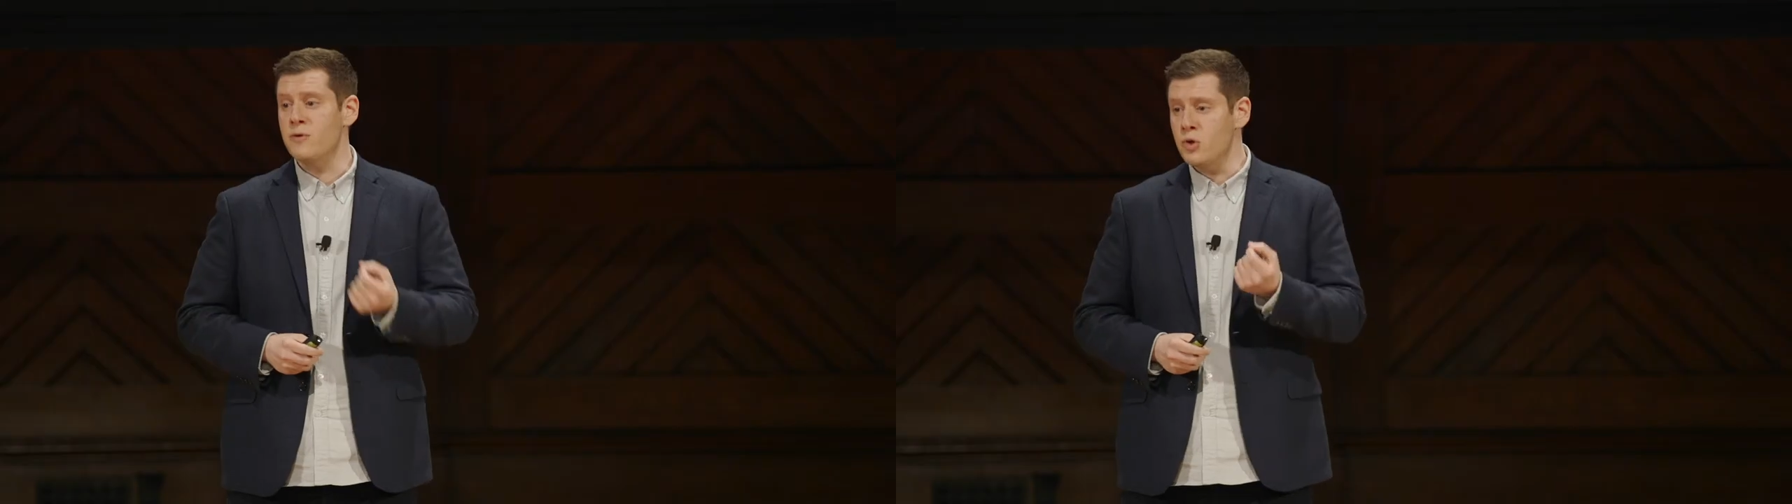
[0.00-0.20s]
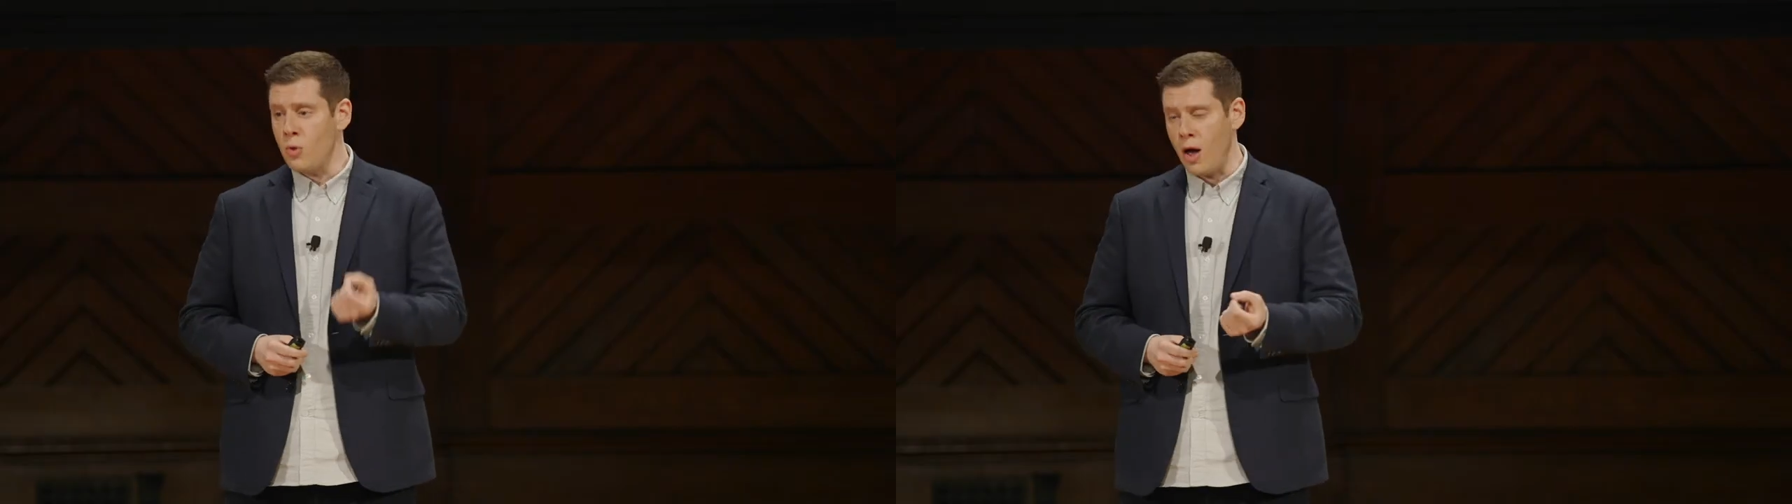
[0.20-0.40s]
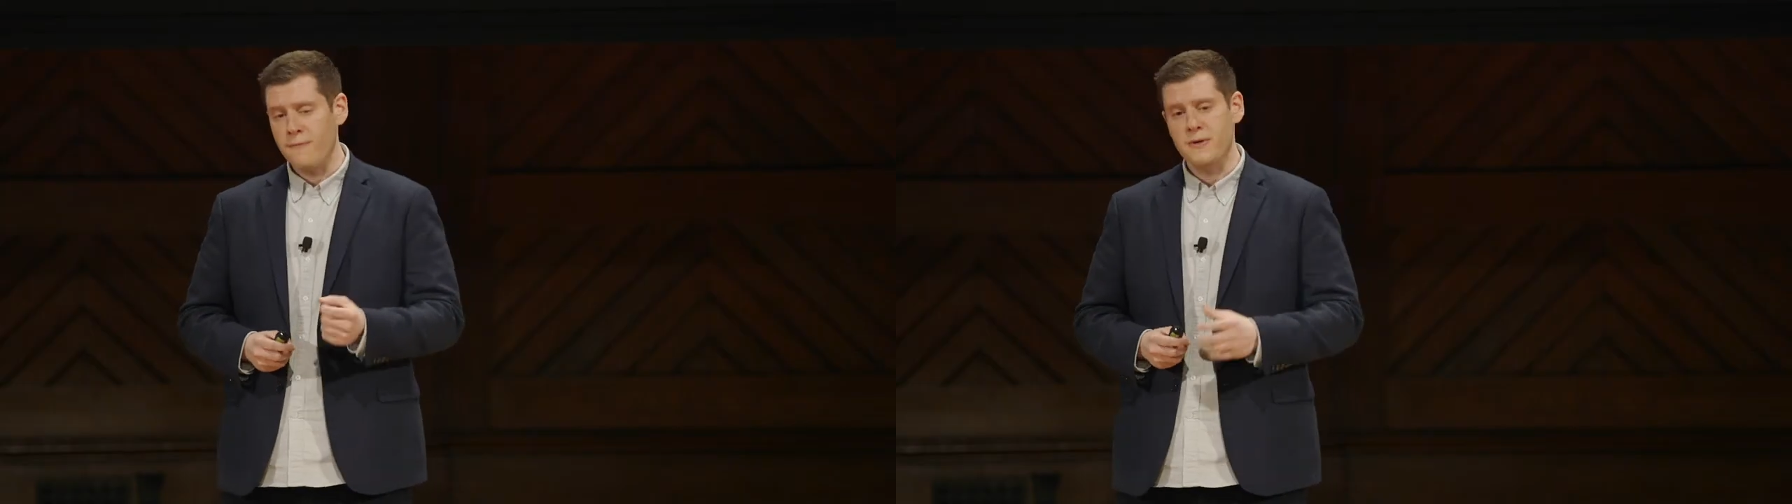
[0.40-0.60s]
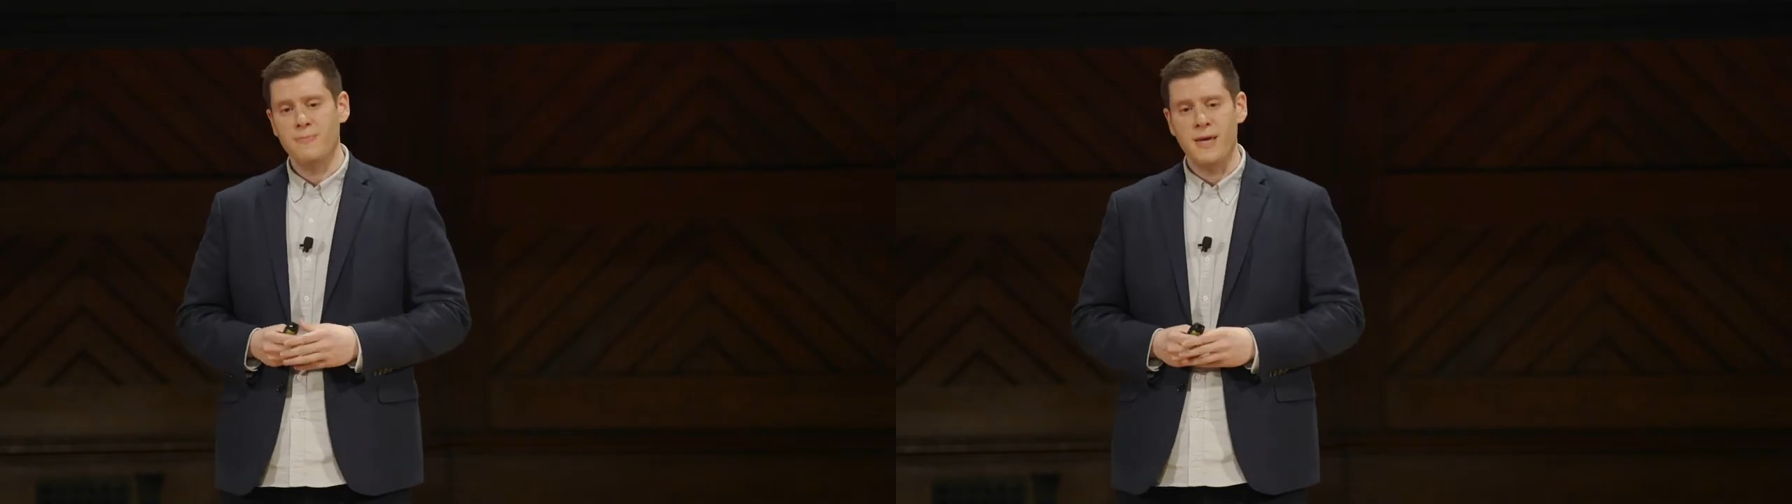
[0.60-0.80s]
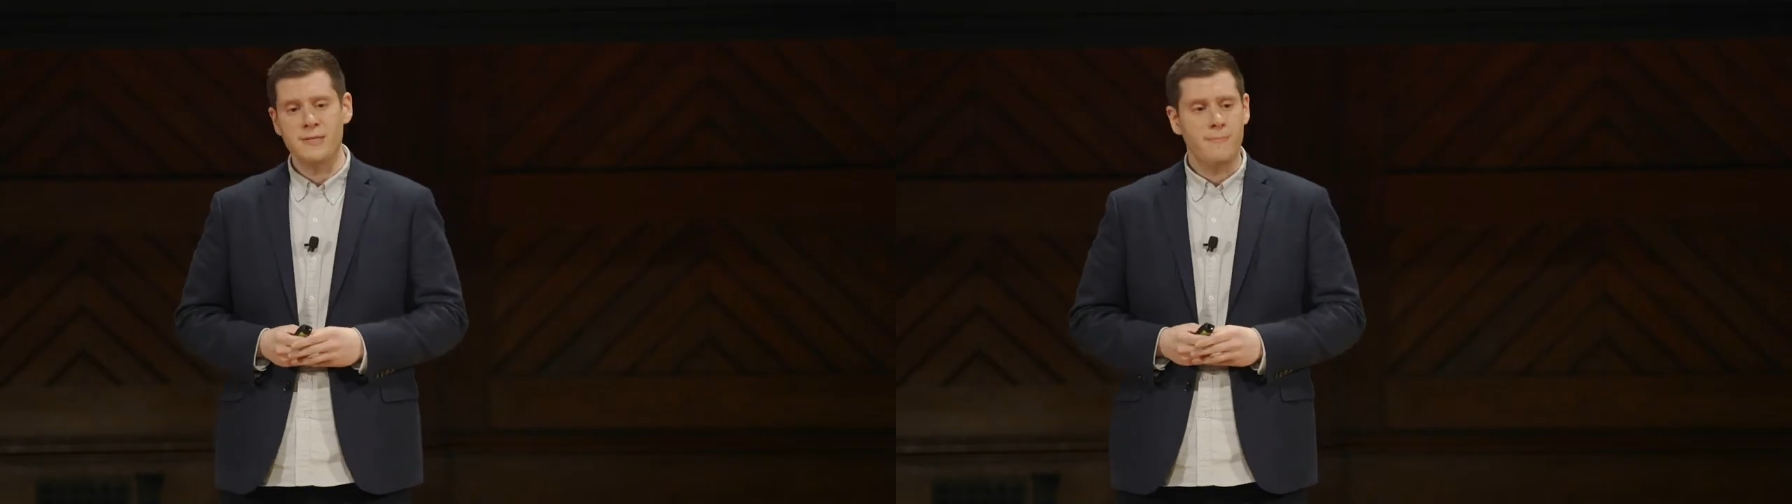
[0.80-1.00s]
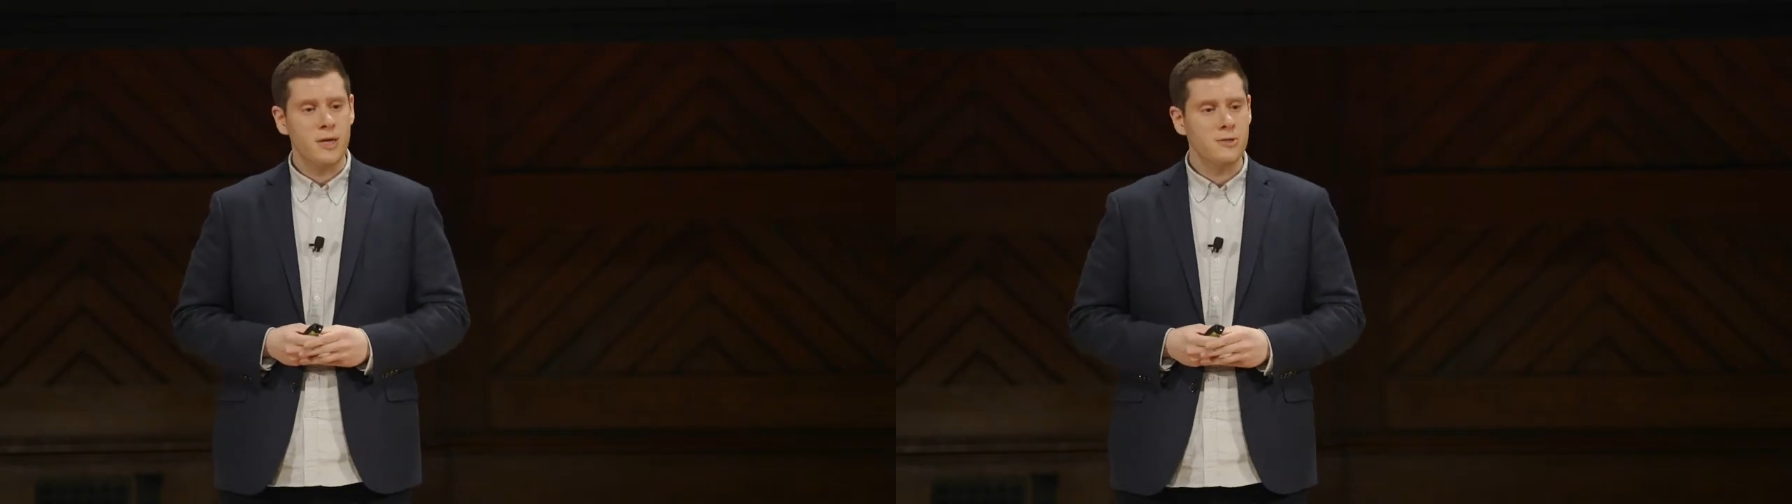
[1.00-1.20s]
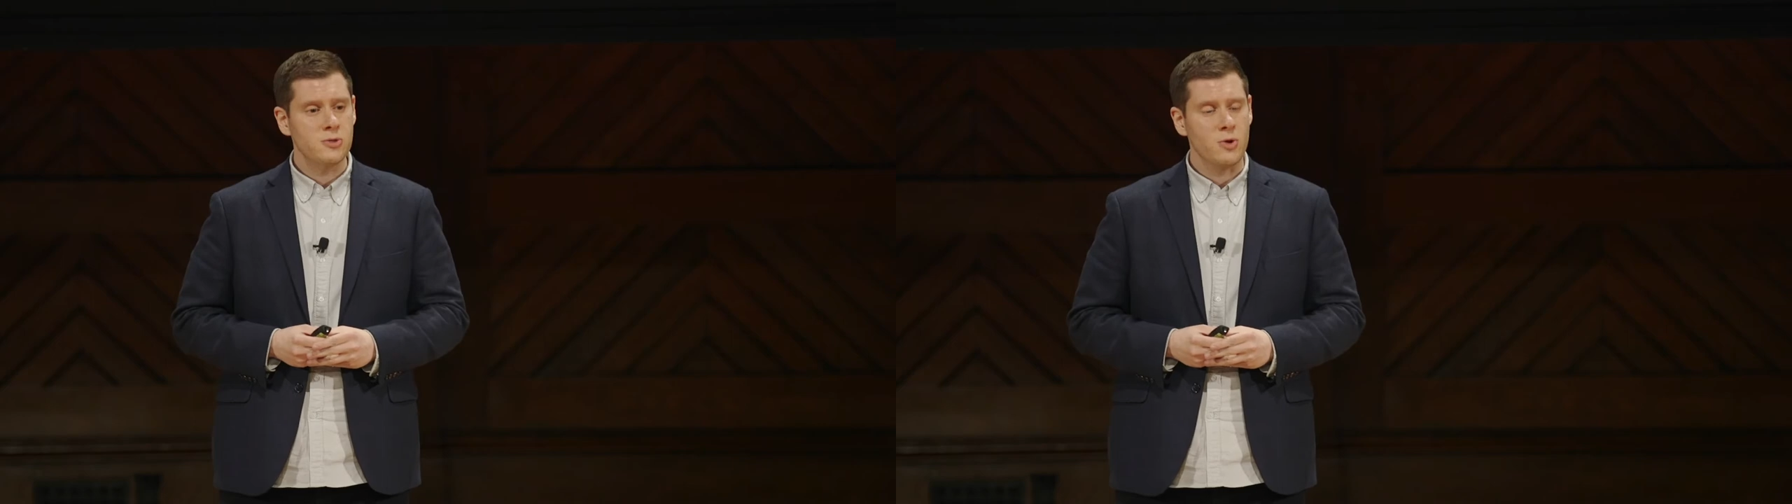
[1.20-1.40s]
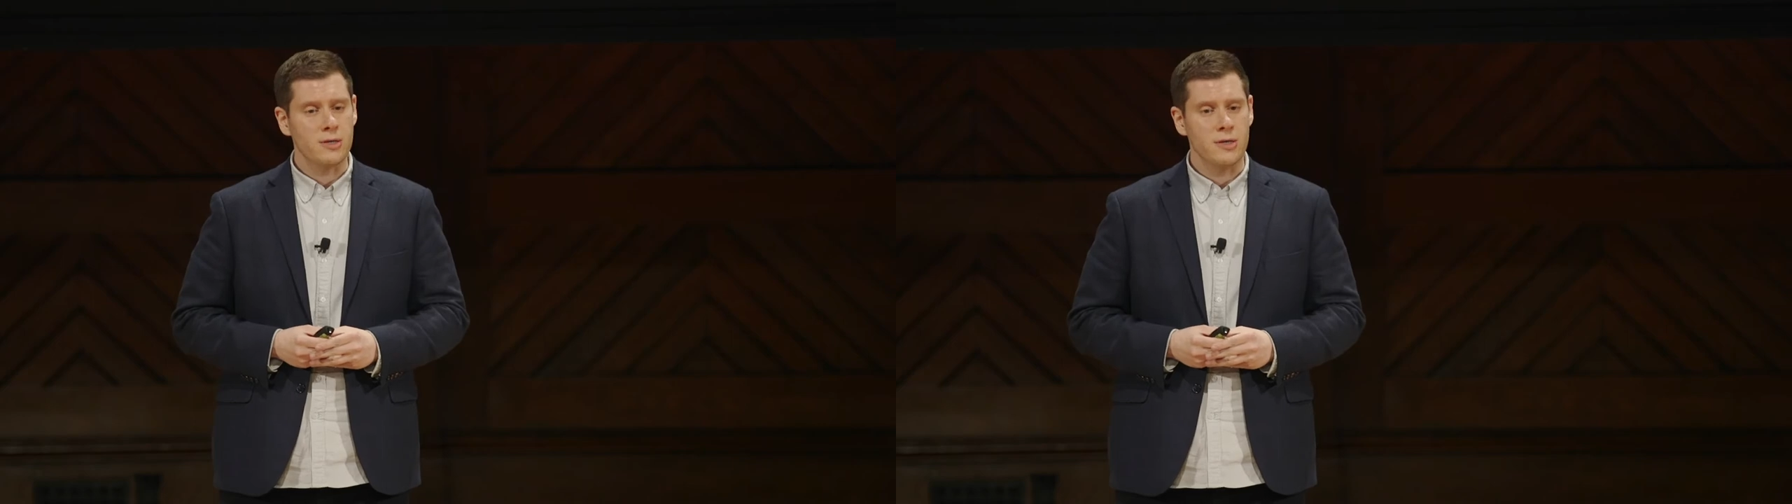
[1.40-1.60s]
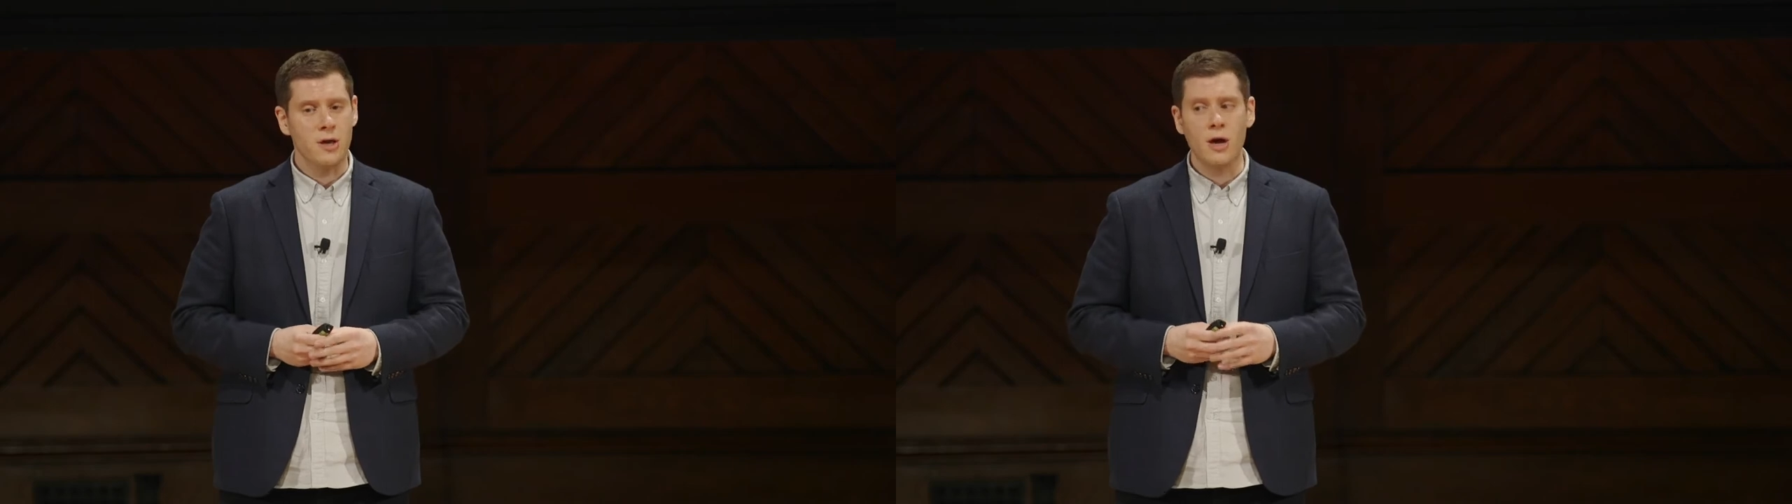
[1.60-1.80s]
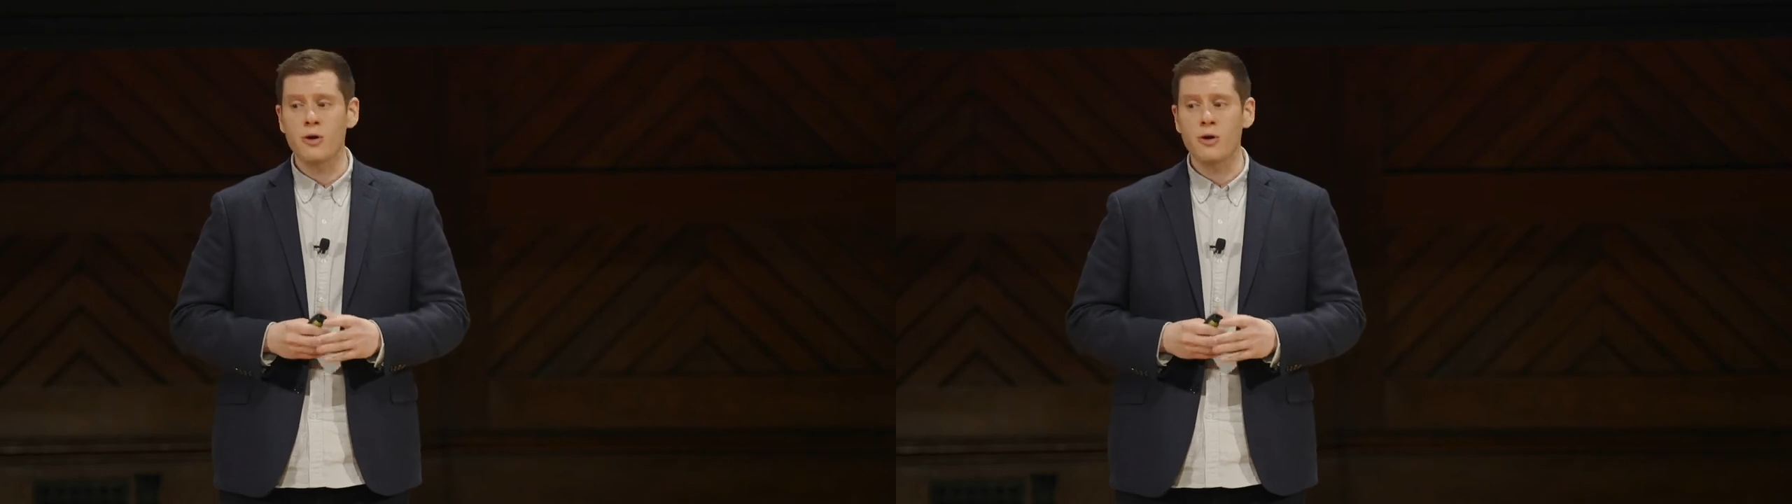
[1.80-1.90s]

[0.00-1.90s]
of new office space have been constructed